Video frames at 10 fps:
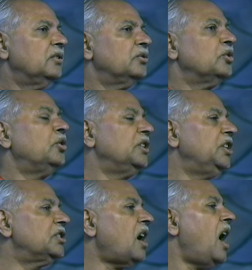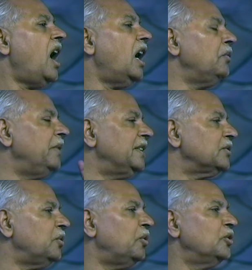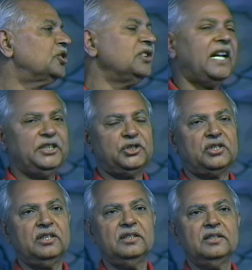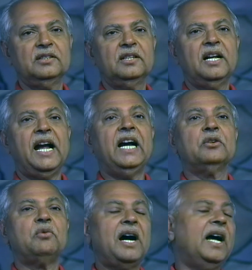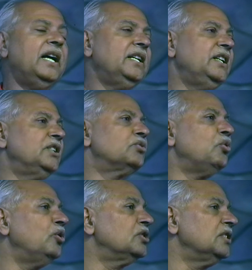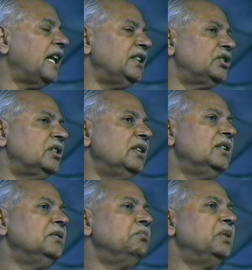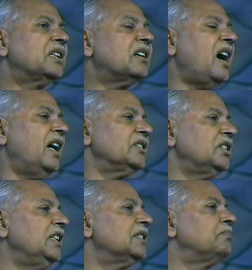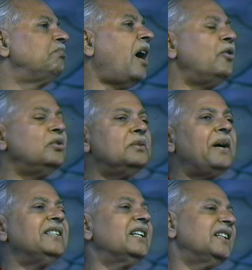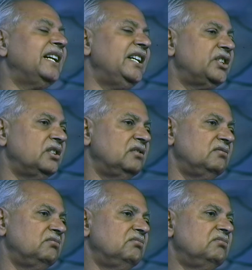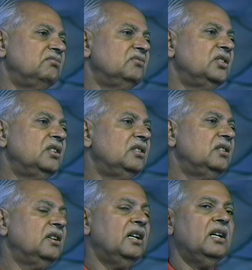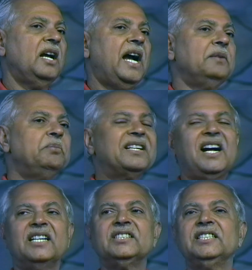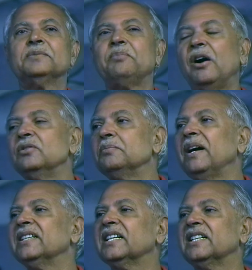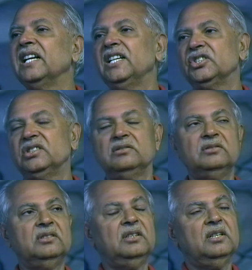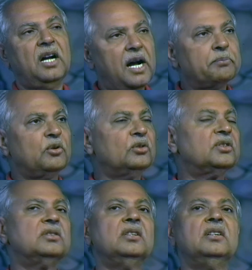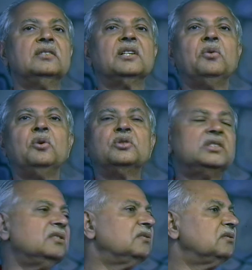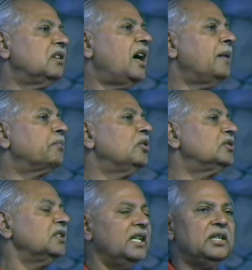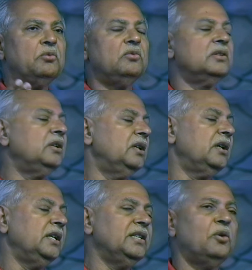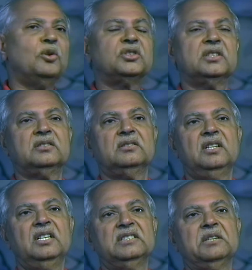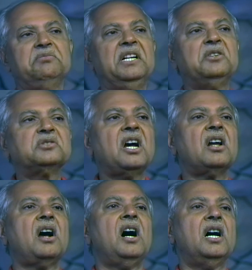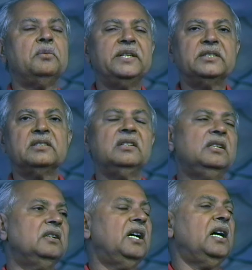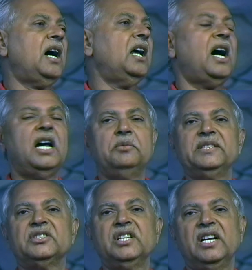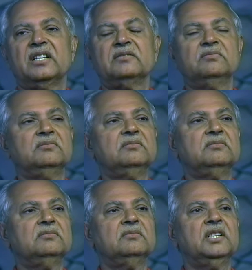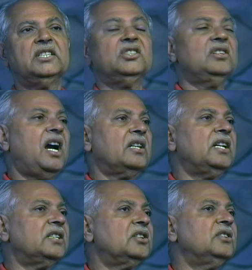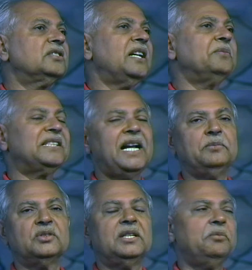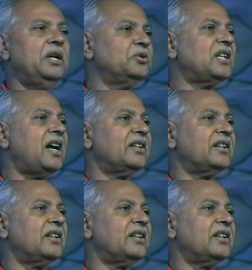So he is always oceanized. And why he is oceanized? Because he is bound by the creation. And because he is bound by the creation, of course, the ocean, of course, in the, uh, in the ocean, the waves are always, uh, are always there. It is not that sometimes the waves are